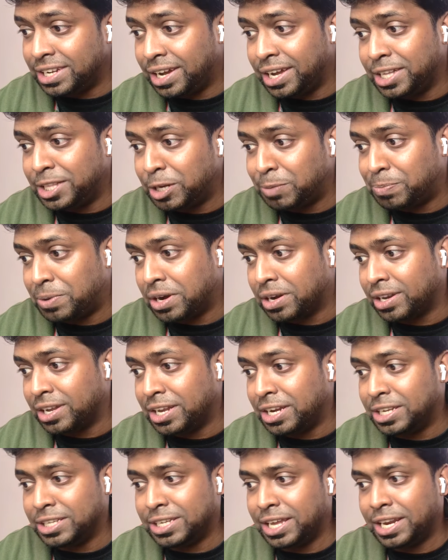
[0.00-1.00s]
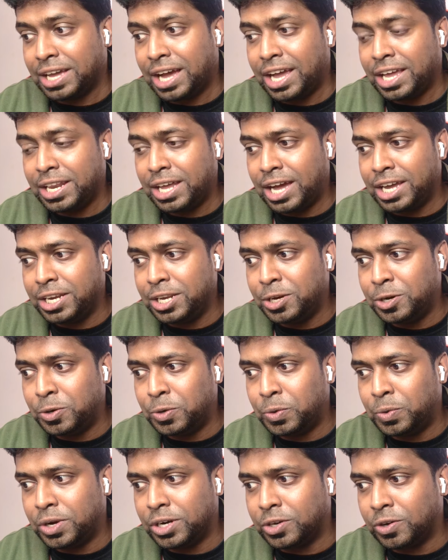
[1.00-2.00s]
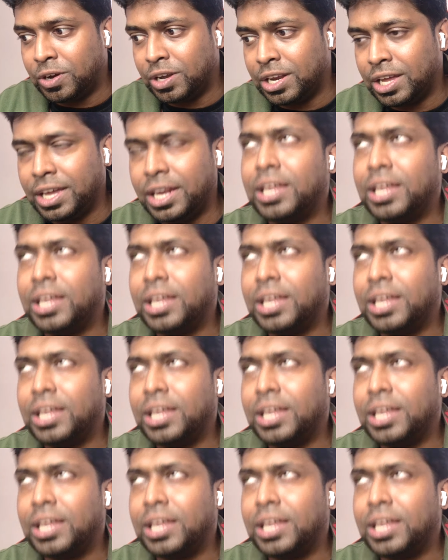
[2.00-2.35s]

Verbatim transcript: I didn't know at all.